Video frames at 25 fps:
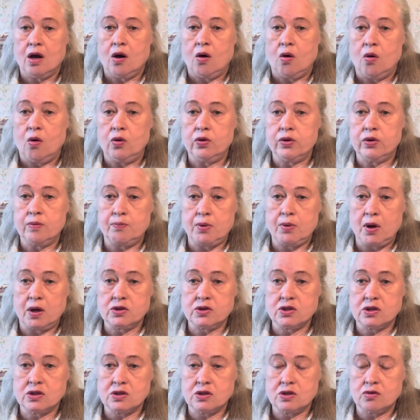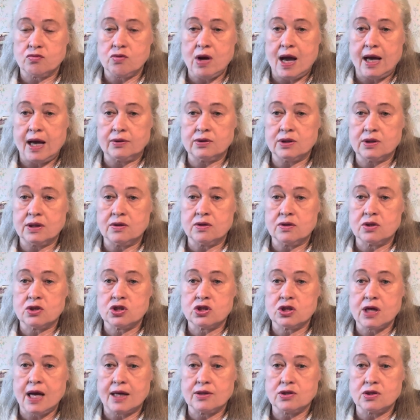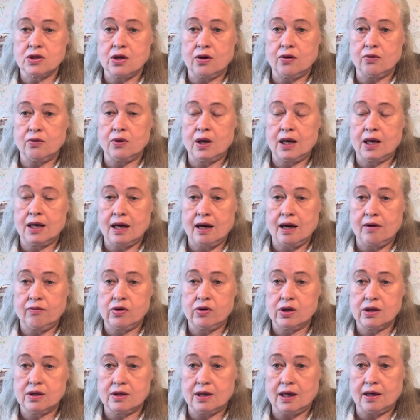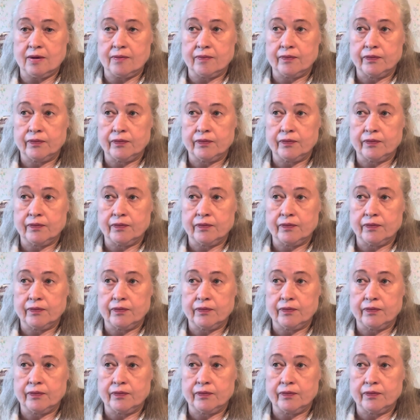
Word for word: all the boxes around in the chateau and everything.